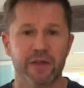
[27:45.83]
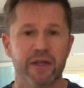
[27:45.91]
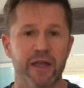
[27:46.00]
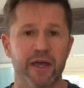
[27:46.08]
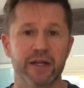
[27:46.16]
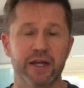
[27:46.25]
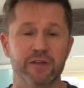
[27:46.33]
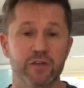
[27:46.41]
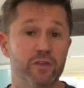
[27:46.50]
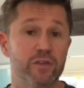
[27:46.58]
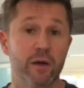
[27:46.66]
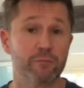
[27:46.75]
and I
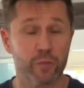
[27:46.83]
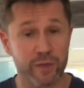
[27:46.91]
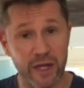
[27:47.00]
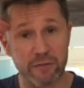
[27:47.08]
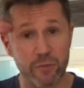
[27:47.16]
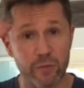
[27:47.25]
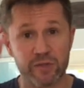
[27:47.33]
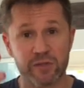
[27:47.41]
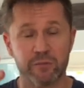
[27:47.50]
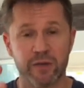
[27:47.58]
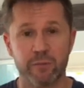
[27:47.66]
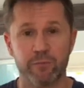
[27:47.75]
just dumped whatever was in
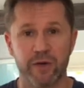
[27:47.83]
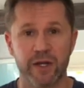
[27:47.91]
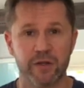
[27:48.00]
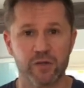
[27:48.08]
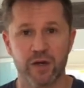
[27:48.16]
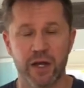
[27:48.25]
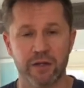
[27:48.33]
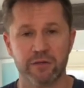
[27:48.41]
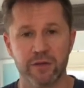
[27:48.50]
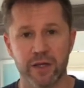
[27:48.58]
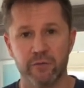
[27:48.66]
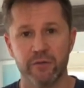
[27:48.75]
my brain, trying to
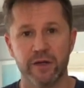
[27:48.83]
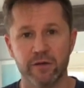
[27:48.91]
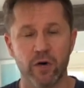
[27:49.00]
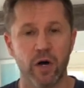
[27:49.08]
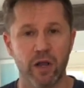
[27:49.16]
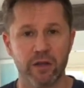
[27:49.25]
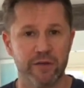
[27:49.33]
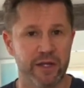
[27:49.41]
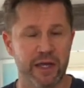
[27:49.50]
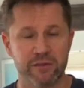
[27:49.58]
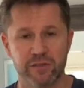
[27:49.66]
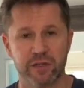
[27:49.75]
get rid of all of it
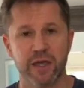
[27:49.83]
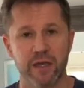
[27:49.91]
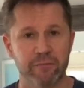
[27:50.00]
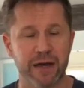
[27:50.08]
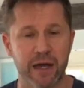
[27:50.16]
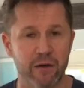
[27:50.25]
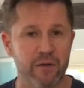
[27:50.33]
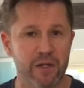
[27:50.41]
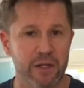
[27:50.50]
as it came out.